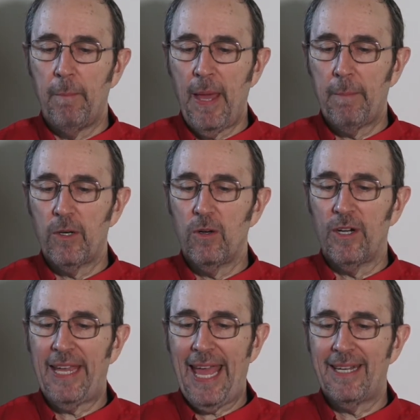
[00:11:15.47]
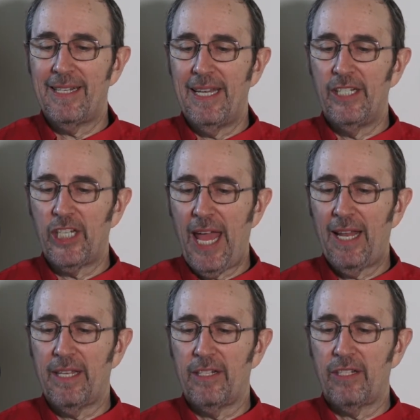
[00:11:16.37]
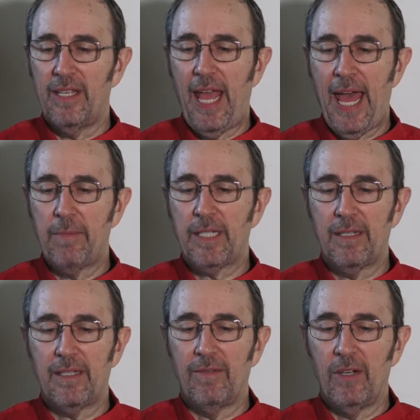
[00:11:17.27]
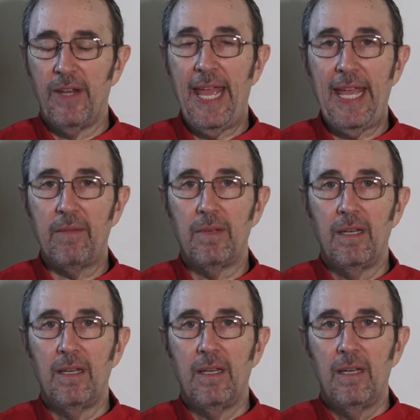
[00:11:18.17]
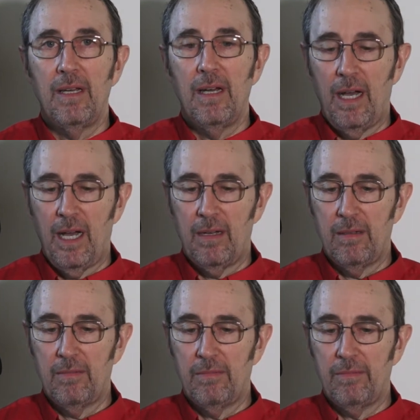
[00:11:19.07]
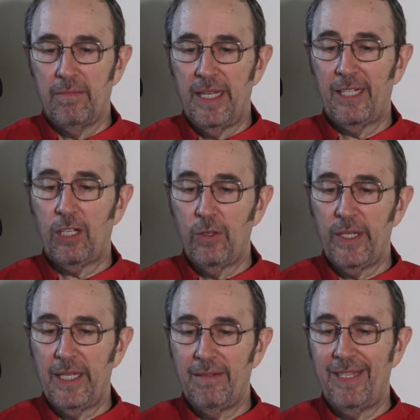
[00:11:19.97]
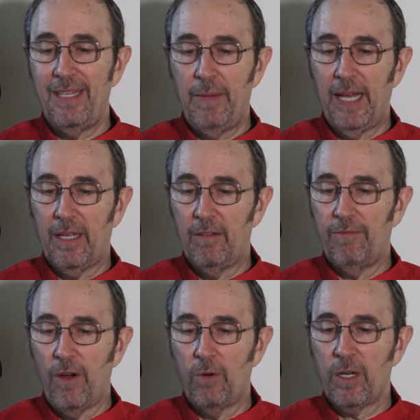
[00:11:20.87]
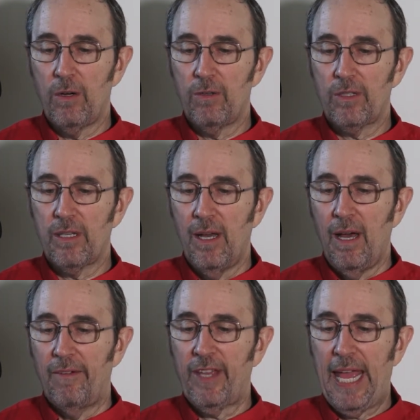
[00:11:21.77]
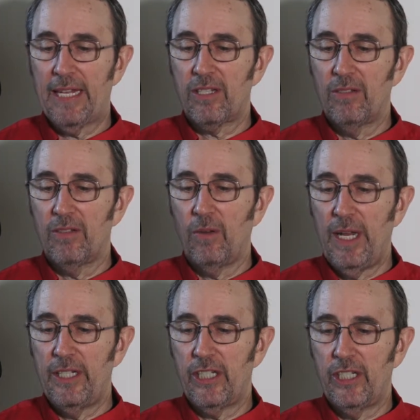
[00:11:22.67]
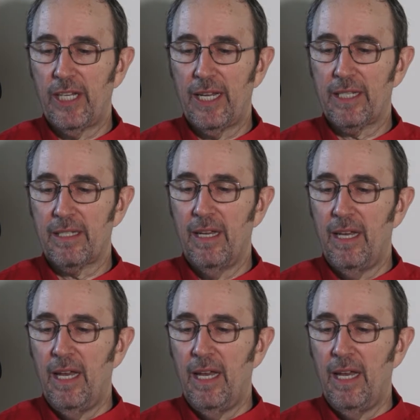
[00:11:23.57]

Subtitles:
member or candidate challenged the absence of their name, including emailing photos of canceled donation checks,